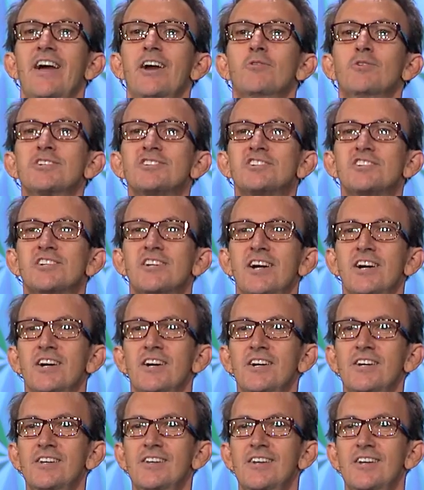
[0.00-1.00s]
They will
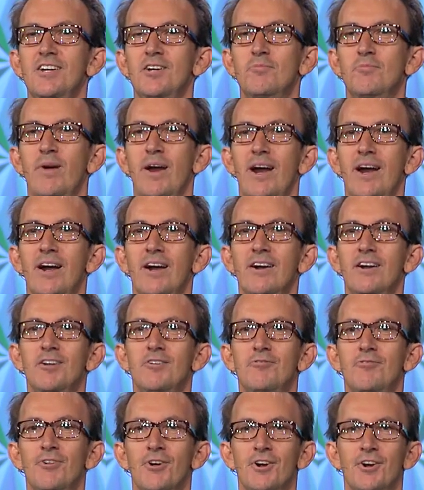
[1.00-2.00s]
still
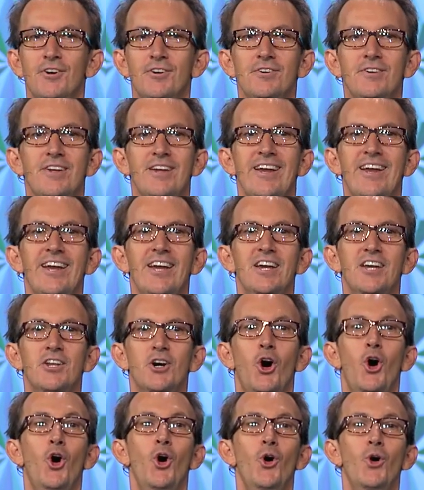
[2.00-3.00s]
bear fruit in
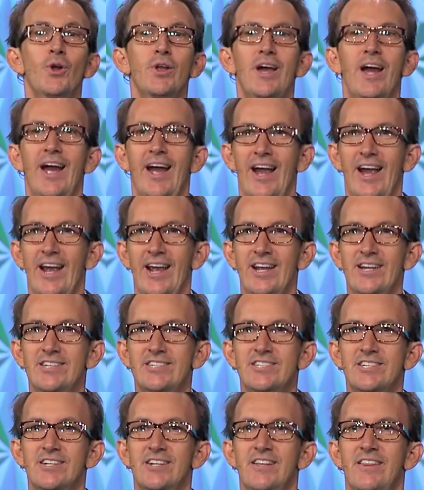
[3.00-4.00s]
old age.